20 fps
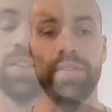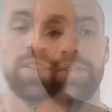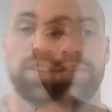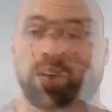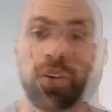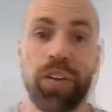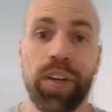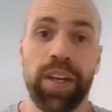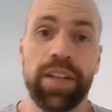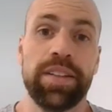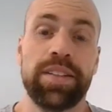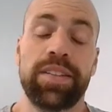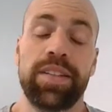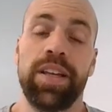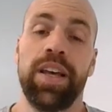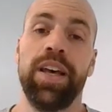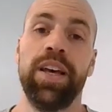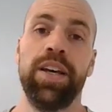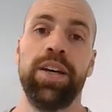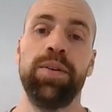So
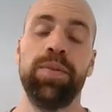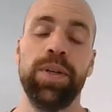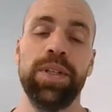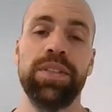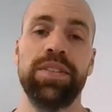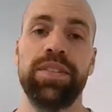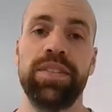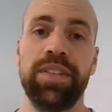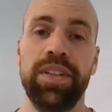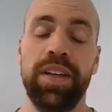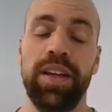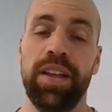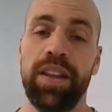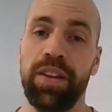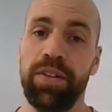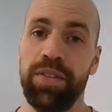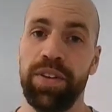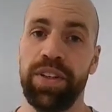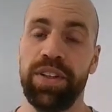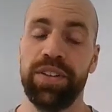as with the
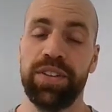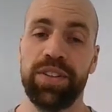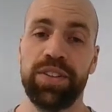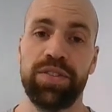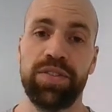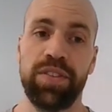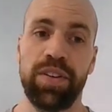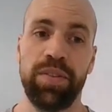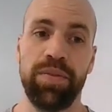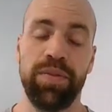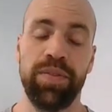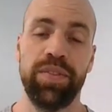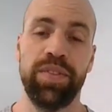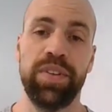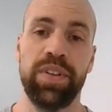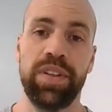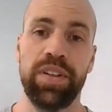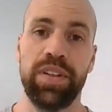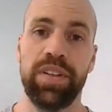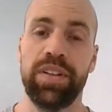other videos
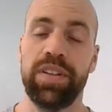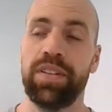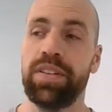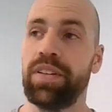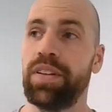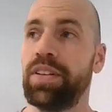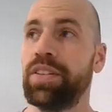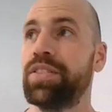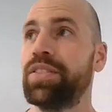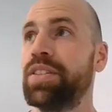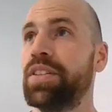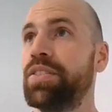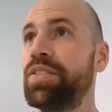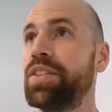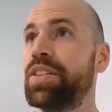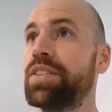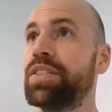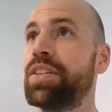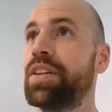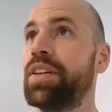from this
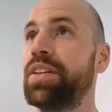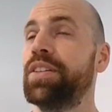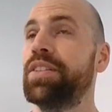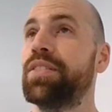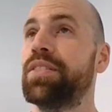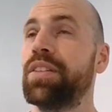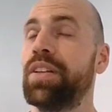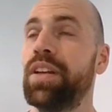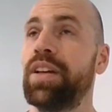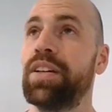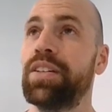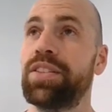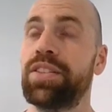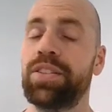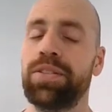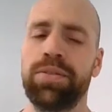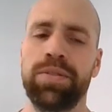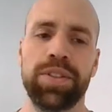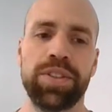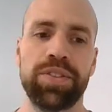series, at least the
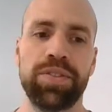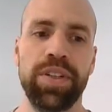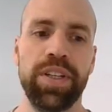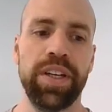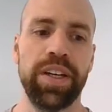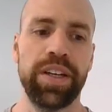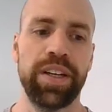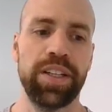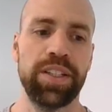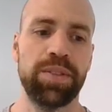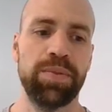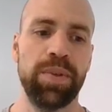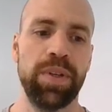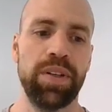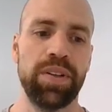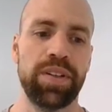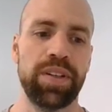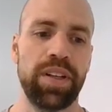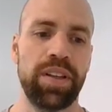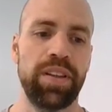last 2 or 3, I guess we
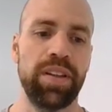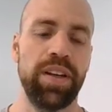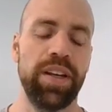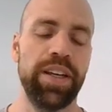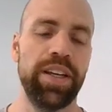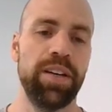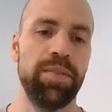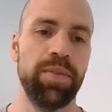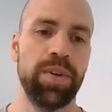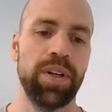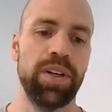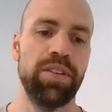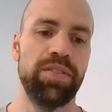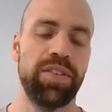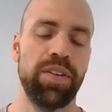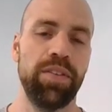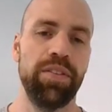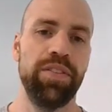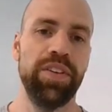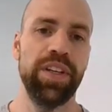looked at the layer model
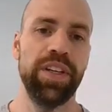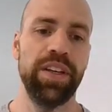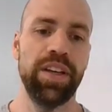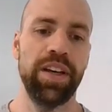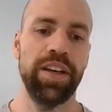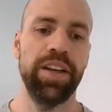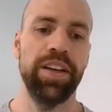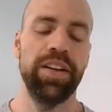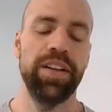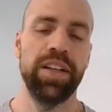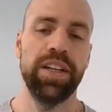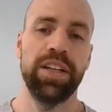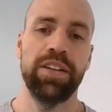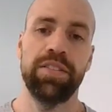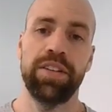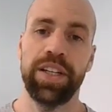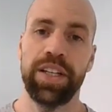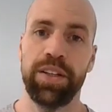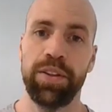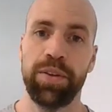from the VDI
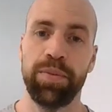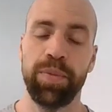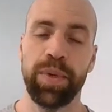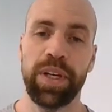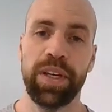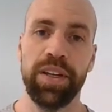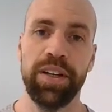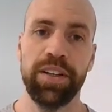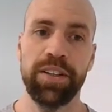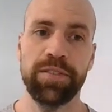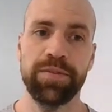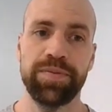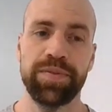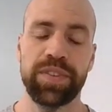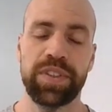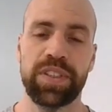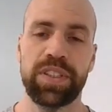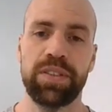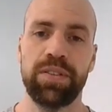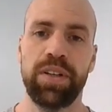right at the
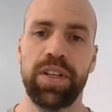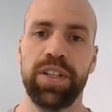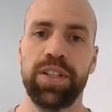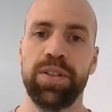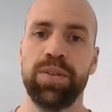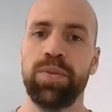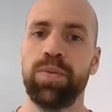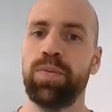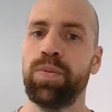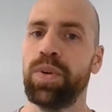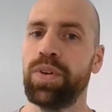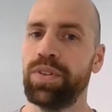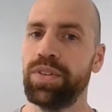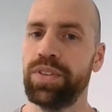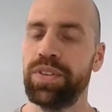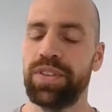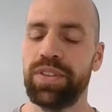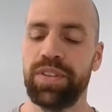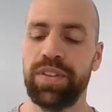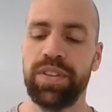beginning, so I
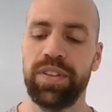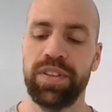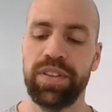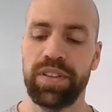won't